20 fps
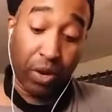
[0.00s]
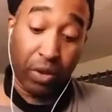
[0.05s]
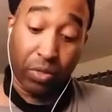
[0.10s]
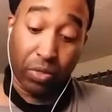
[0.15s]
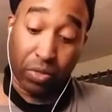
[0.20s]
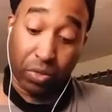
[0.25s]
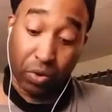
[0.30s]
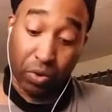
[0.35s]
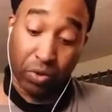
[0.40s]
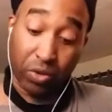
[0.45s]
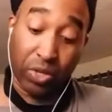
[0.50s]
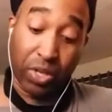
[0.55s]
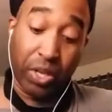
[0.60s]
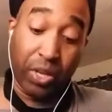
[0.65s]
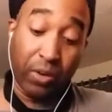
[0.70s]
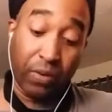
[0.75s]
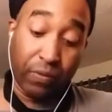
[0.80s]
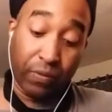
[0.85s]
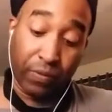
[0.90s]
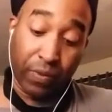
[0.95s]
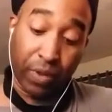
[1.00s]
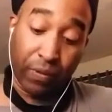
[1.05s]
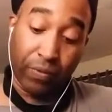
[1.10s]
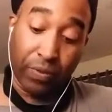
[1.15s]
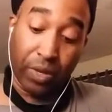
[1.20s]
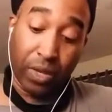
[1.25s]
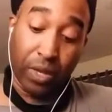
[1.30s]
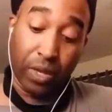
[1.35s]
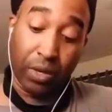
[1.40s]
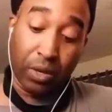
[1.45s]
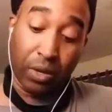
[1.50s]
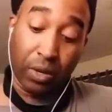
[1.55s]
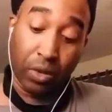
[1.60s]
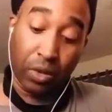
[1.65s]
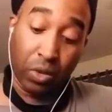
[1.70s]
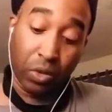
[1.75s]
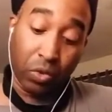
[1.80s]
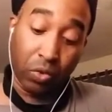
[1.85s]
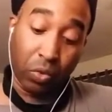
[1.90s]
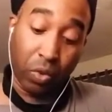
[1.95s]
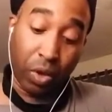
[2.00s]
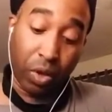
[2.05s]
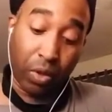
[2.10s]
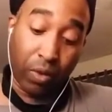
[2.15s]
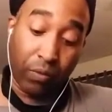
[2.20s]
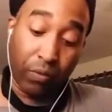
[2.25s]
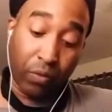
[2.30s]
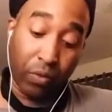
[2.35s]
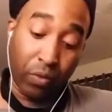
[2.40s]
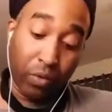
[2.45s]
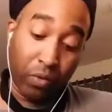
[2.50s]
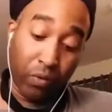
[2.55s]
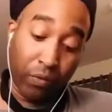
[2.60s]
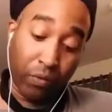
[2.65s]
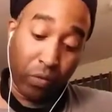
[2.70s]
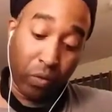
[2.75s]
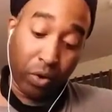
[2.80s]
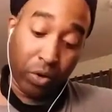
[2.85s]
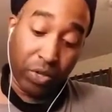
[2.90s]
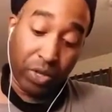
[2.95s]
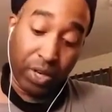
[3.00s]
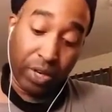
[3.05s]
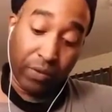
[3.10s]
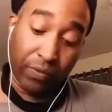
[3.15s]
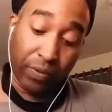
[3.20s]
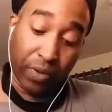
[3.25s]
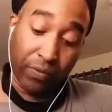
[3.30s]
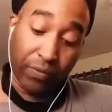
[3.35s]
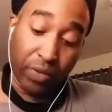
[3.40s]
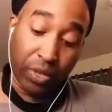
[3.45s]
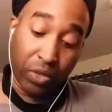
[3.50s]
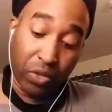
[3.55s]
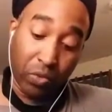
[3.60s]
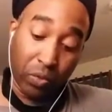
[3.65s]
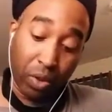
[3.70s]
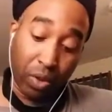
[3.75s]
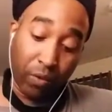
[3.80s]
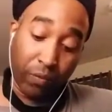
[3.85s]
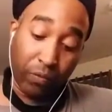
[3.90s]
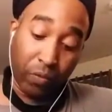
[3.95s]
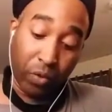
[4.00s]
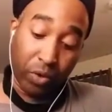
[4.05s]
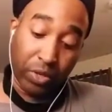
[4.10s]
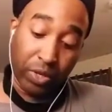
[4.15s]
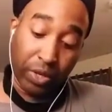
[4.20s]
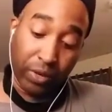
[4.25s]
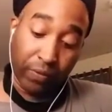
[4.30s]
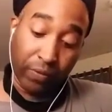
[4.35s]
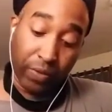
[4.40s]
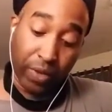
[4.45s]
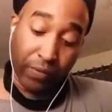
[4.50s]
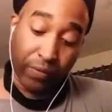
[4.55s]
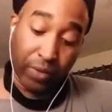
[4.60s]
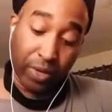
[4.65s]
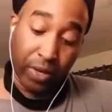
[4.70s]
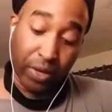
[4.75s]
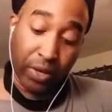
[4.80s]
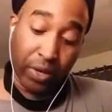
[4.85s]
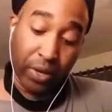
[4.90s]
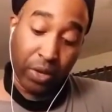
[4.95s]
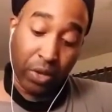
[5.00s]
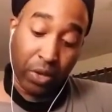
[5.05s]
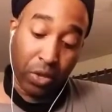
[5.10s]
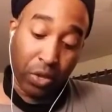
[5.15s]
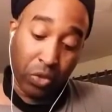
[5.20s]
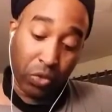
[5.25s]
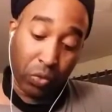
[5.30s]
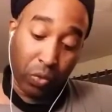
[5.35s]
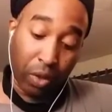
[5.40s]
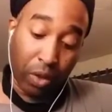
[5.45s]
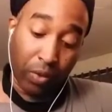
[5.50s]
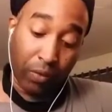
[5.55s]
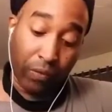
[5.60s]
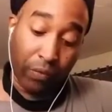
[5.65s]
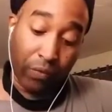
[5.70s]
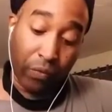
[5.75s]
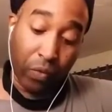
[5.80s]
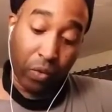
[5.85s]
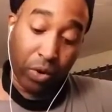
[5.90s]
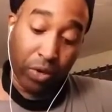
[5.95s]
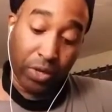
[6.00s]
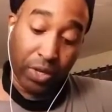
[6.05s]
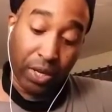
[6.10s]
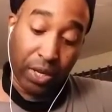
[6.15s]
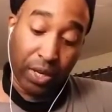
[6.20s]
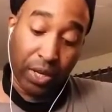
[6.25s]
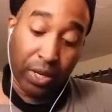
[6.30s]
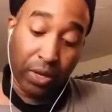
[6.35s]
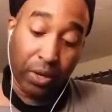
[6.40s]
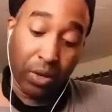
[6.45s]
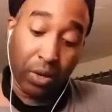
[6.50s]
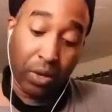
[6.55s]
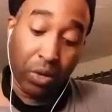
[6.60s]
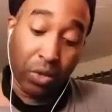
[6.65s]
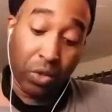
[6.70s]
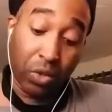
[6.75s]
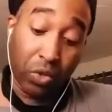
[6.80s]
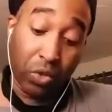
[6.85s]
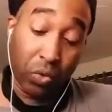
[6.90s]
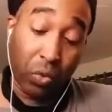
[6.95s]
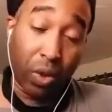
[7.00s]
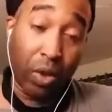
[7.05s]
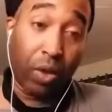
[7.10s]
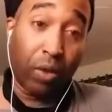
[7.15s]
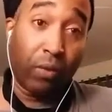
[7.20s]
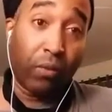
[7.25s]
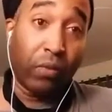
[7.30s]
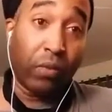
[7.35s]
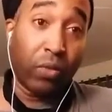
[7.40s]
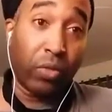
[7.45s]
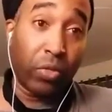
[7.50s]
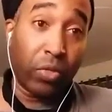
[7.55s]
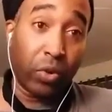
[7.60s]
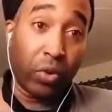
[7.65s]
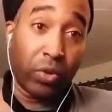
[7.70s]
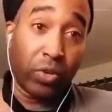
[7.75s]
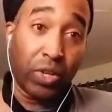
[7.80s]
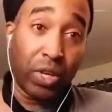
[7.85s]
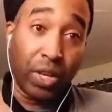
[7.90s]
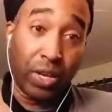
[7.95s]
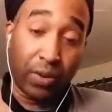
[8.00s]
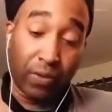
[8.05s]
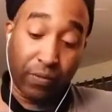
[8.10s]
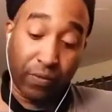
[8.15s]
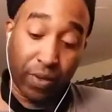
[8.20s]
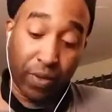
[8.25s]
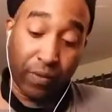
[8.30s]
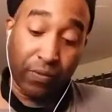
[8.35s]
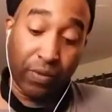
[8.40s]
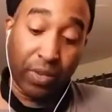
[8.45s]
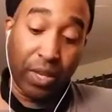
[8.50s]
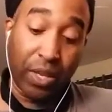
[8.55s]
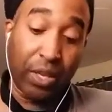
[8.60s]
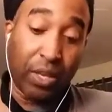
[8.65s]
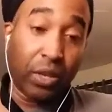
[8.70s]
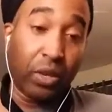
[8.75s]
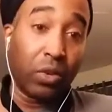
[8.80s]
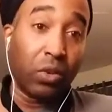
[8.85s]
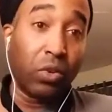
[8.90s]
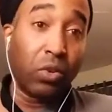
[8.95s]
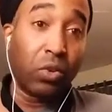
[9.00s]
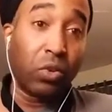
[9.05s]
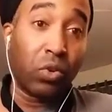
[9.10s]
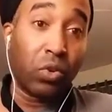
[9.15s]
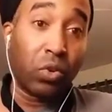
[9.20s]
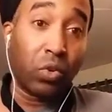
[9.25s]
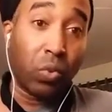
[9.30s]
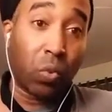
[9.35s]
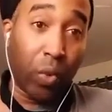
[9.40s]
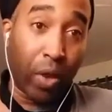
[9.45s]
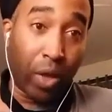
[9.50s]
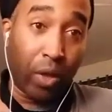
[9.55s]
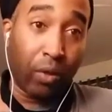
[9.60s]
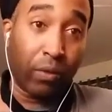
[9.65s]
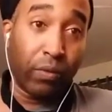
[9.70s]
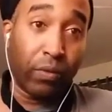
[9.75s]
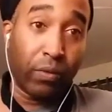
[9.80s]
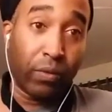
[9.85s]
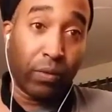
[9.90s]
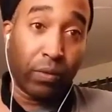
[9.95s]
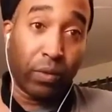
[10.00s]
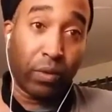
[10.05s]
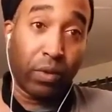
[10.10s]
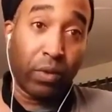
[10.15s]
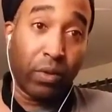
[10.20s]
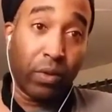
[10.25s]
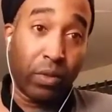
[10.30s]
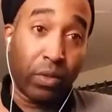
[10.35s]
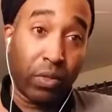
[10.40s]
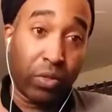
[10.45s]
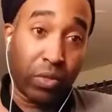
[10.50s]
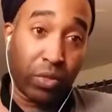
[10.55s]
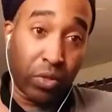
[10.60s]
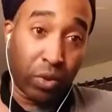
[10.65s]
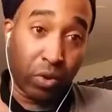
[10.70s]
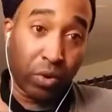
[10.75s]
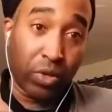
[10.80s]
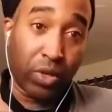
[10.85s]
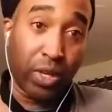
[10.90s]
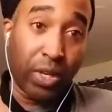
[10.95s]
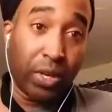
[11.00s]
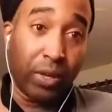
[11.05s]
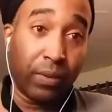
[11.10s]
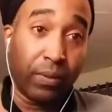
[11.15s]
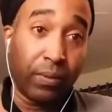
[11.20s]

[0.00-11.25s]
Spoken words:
13, 15, 12, 14, 15, 12, 14, 15, 12, 14, 12, 13, 15, 12, 13.